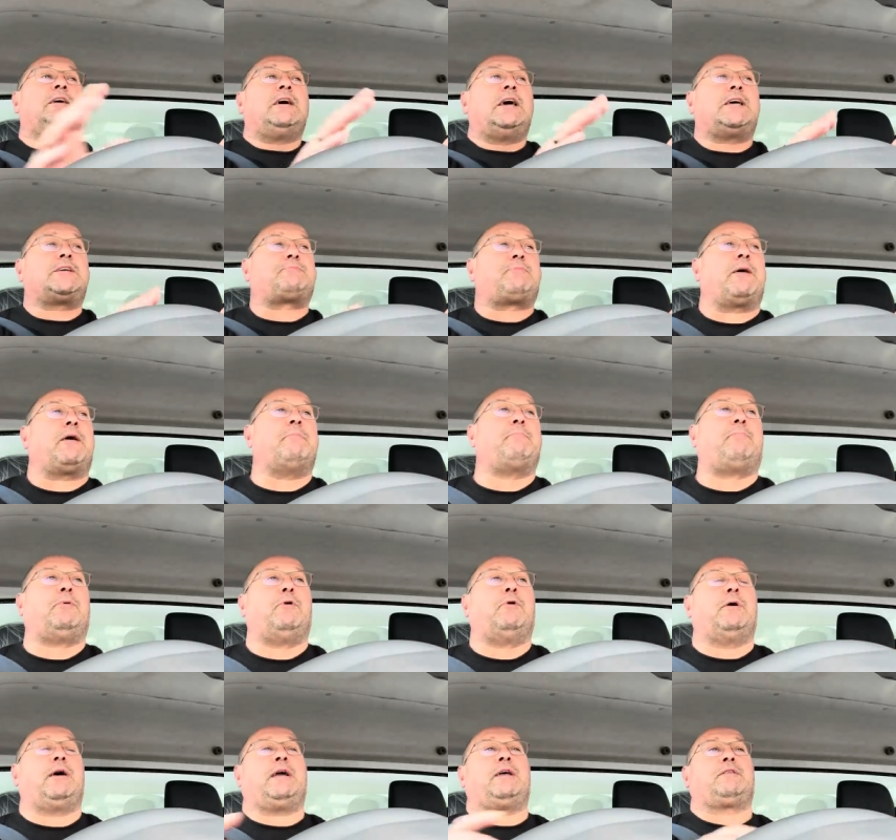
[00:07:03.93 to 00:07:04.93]
is being
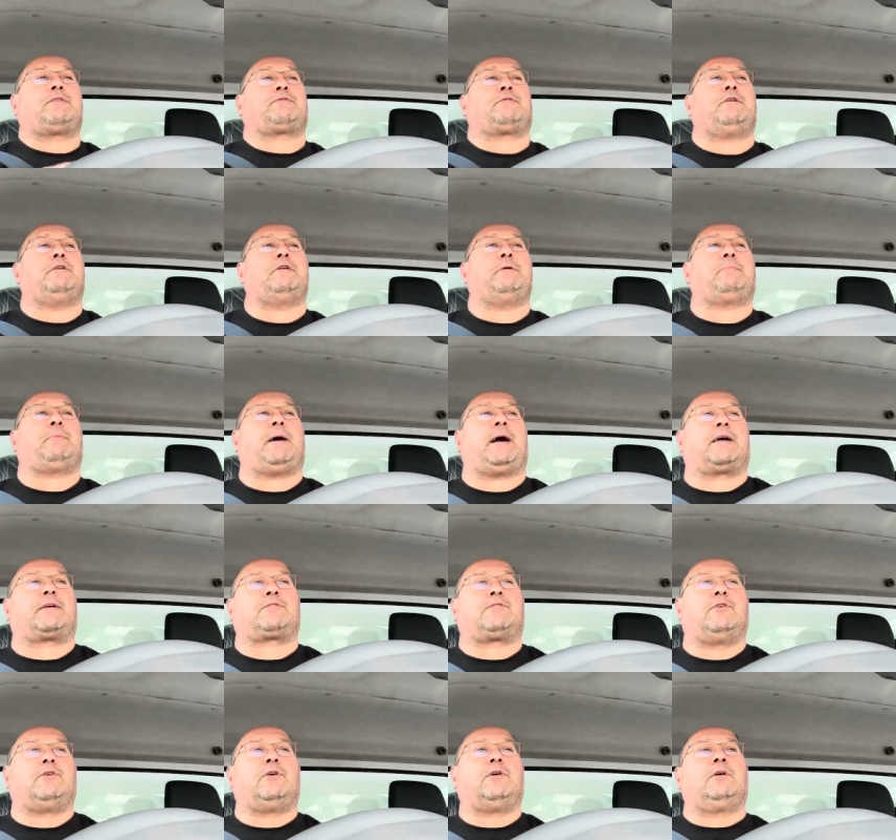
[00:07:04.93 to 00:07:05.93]
bought in through the back
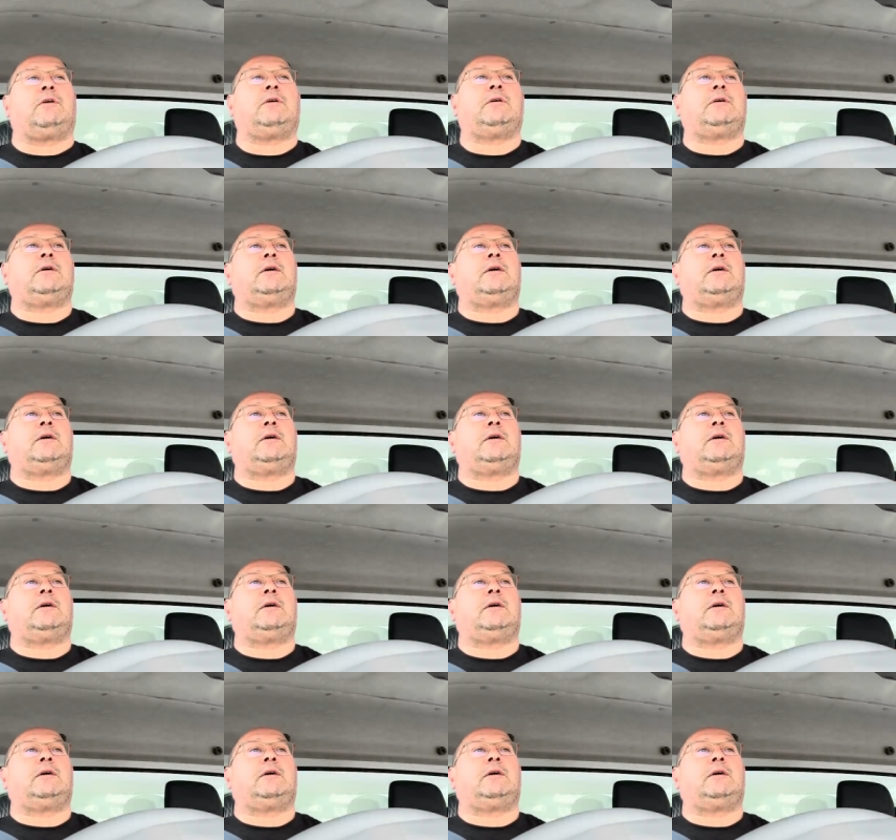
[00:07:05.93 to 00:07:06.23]
door